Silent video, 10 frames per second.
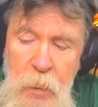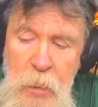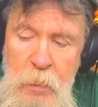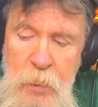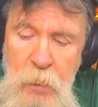
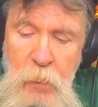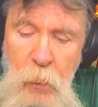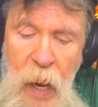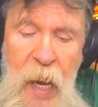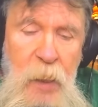to
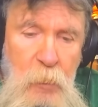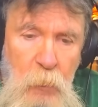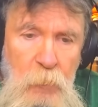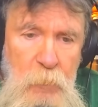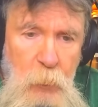
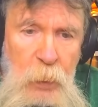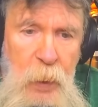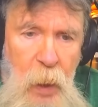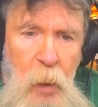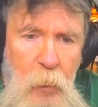angle with
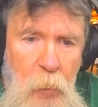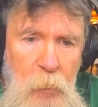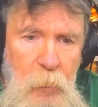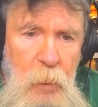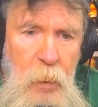
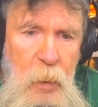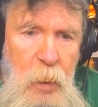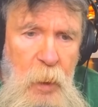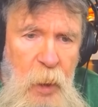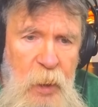Lawler,
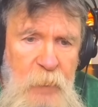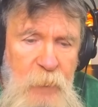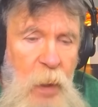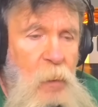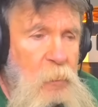and if
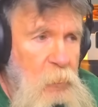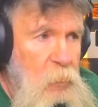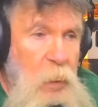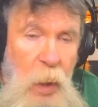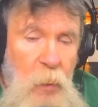Lawler
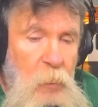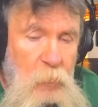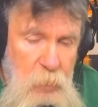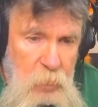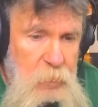
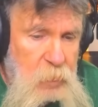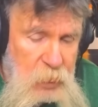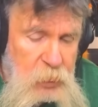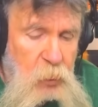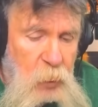Lawler is, is
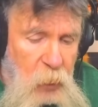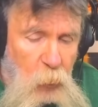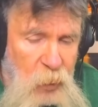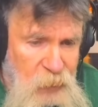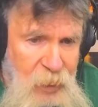good at
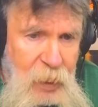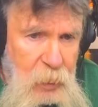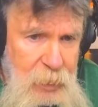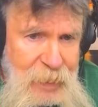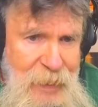one
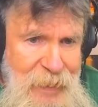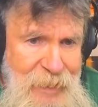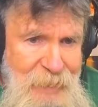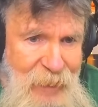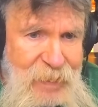thing,
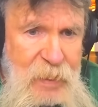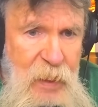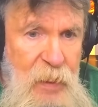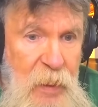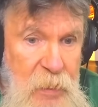that's
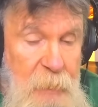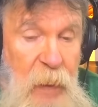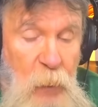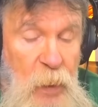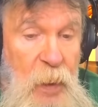getting his
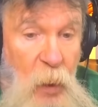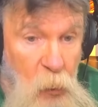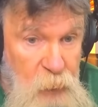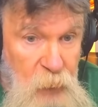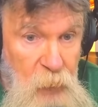opponent
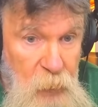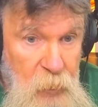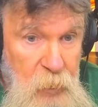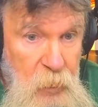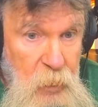over
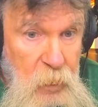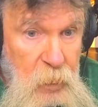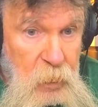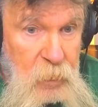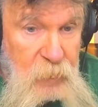
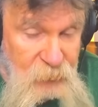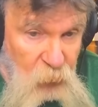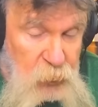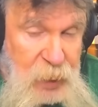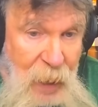the
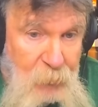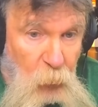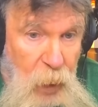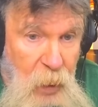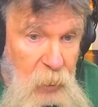first time
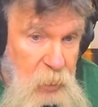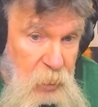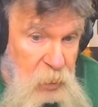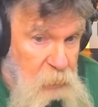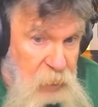around, and
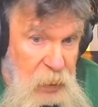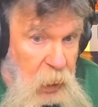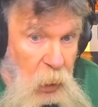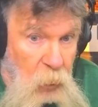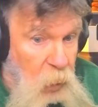he'll beat
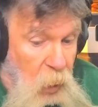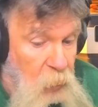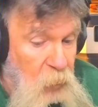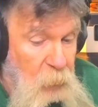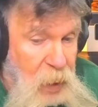Lawler. Lawler
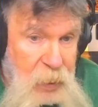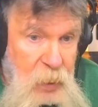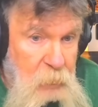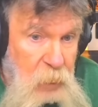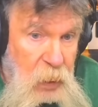don't mind
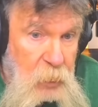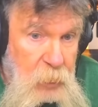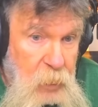getting beat